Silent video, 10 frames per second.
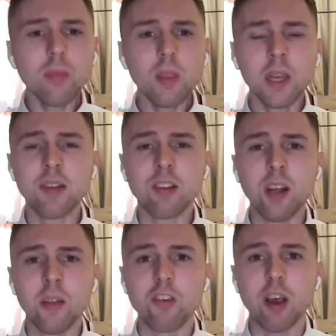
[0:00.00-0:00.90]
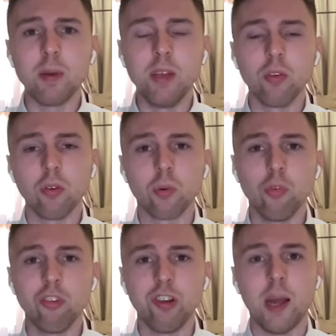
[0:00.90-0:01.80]
And it's another Japanese horse called
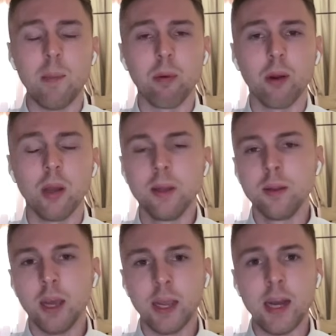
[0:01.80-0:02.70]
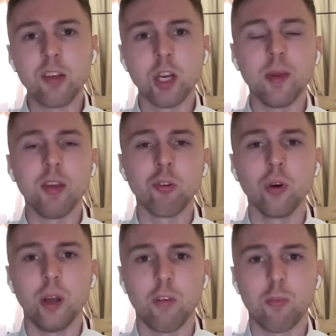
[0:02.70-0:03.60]
Shin Emperor. Again, he's going to be a short
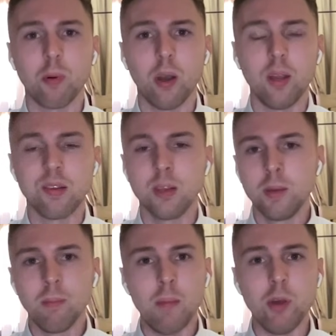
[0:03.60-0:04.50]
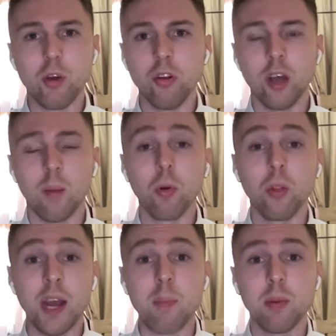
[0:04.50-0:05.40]
enough price. Maybe you can double the
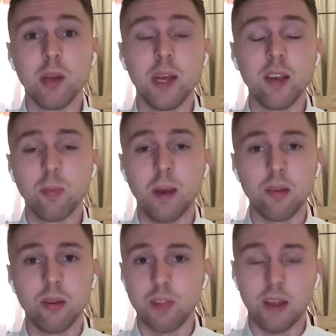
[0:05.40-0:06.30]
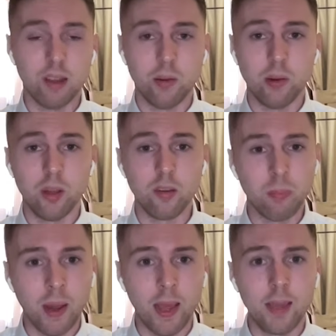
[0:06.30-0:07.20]
nap and the next best if that's how you like to
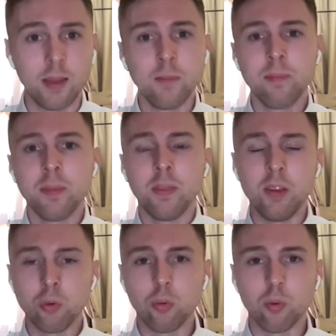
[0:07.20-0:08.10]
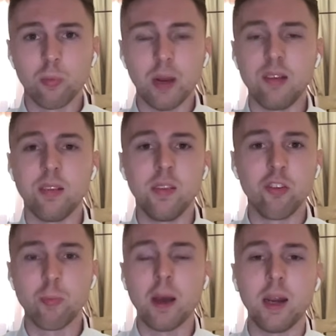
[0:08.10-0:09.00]
play. This horse was placed in the
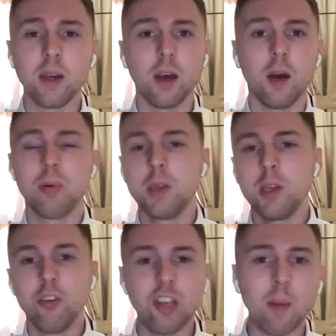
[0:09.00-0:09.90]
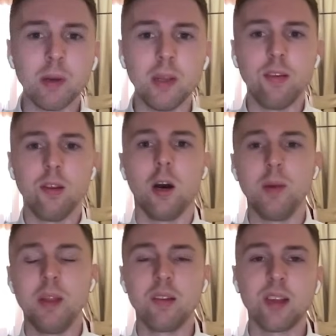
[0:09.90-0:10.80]
Japan Cup, Japanese Derby,
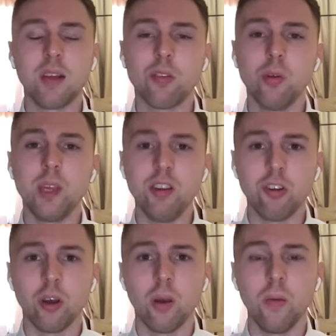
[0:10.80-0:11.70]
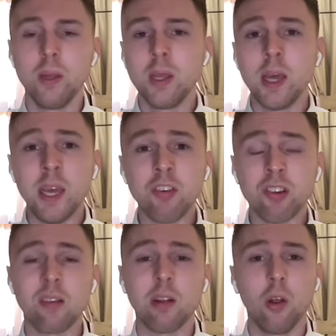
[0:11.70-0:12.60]
the Satsuki Show. He just
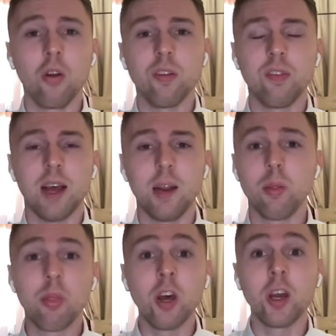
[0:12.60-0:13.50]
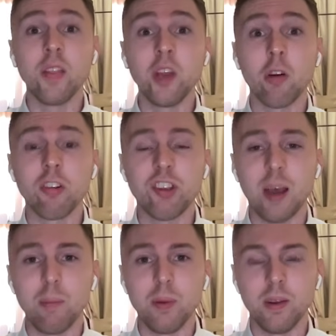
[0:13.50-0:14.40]
has lots of talent. Third in the Irish
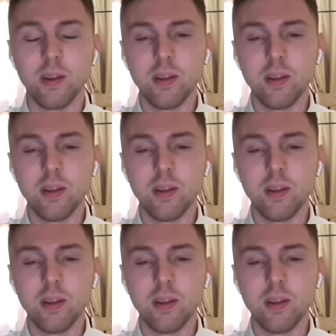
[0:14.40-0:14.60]
Champion.